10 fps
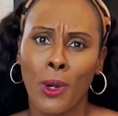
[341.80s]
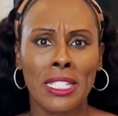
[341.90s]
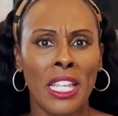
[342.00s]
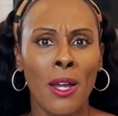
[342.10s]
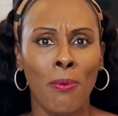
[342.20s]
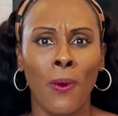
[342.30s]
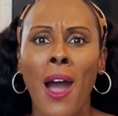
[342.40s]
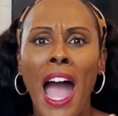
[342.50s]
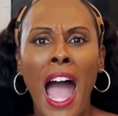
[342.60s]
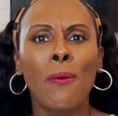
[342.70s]
For example,
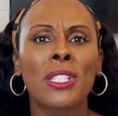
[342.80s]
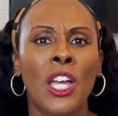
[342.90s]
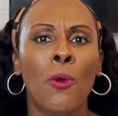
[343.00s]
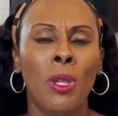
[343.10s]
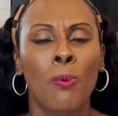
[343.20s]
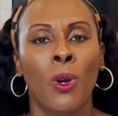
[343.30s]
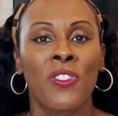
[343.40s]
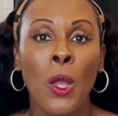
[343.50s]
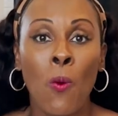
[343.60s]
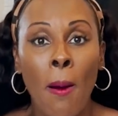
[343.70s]
I will tell people if
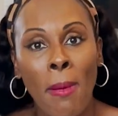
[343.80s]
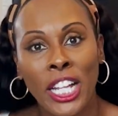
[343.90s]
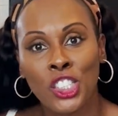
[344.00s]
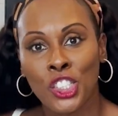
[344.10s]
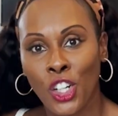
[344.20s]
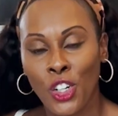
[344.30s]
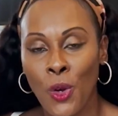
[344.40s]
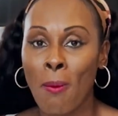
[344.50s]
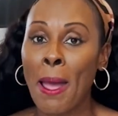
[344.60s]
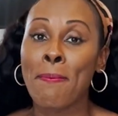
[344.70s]
they want my
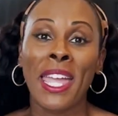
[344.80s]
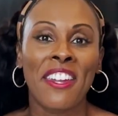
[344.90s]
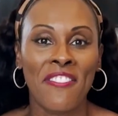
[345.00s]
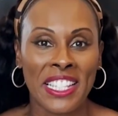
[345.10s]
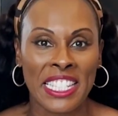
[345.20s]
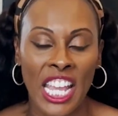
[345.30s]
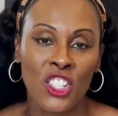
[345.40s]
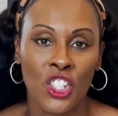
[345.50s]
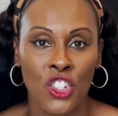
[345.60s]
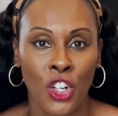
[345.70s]
journal, my
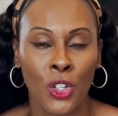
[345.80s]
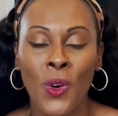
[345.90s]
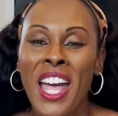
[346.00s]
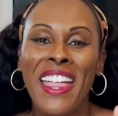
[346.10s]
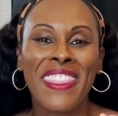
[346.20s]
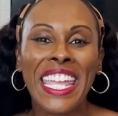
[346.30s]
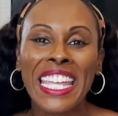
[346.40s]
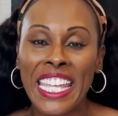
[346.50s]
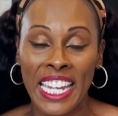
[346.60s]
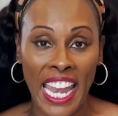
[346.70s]
manifestation journal, they
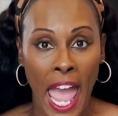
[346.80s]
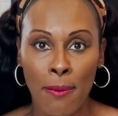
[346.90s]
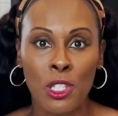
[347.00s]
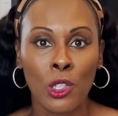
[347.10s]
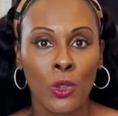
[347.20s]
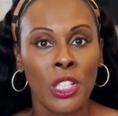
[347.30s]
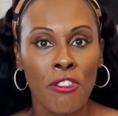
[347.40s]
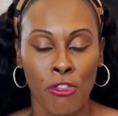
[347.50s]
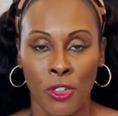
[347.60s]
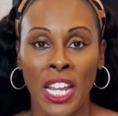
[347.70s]
can get it absolutely
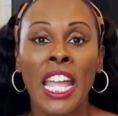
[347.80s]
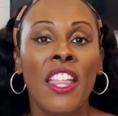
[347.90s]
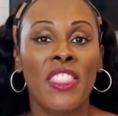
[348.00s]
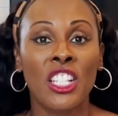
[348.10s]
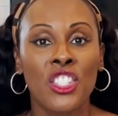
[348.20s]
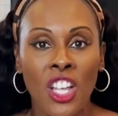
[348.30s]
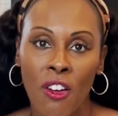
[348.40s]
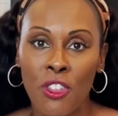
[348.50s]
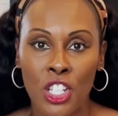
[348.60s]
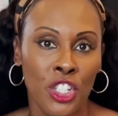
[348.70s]
free. They just cover the